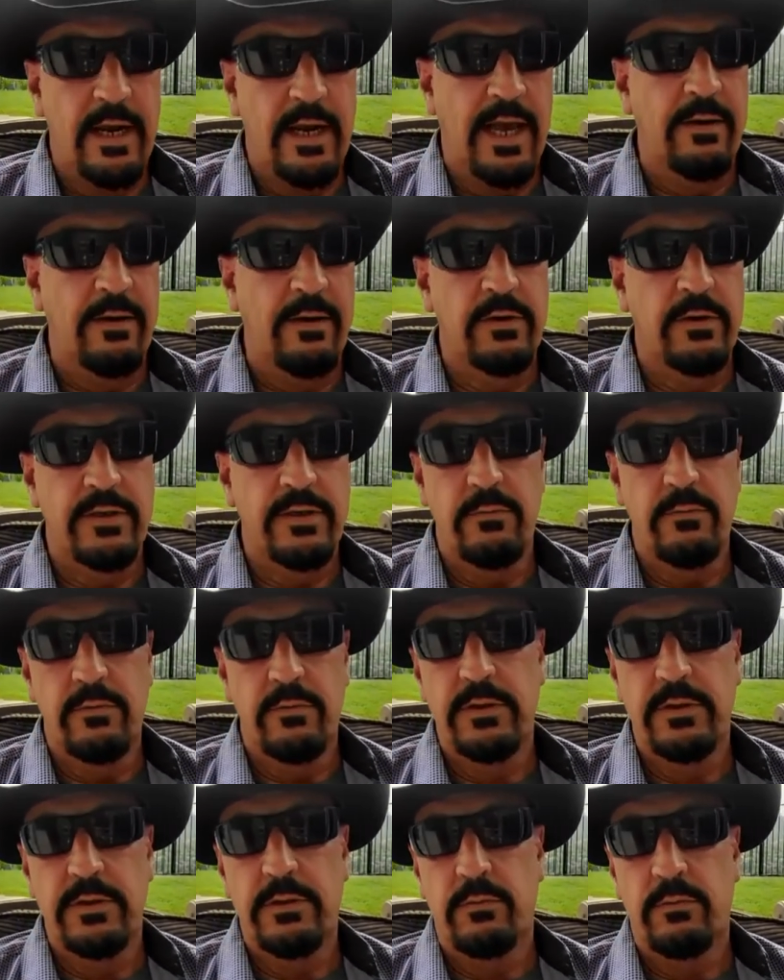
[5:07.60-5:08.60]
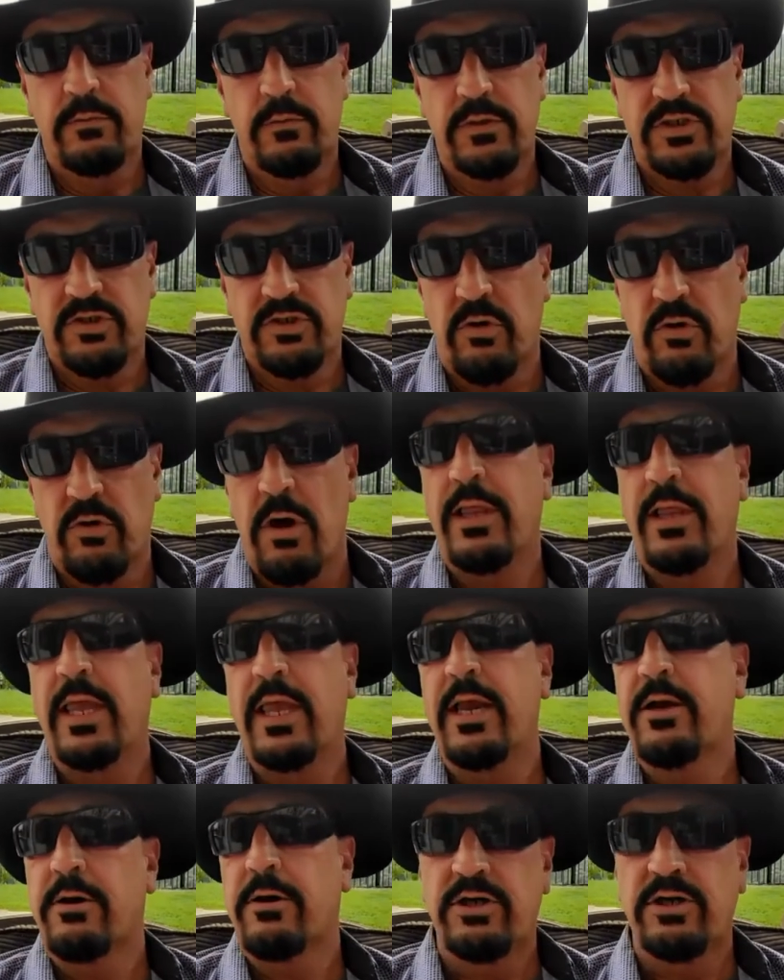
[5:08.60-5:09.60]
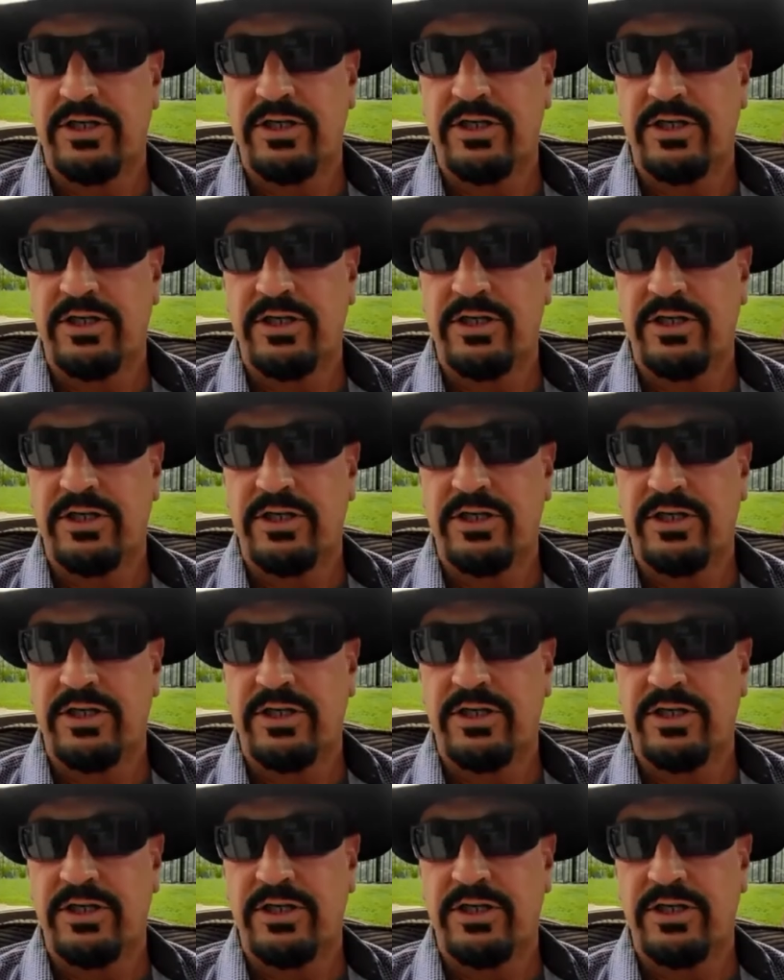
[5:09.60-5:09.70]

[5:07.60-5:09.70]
I would strongly encourage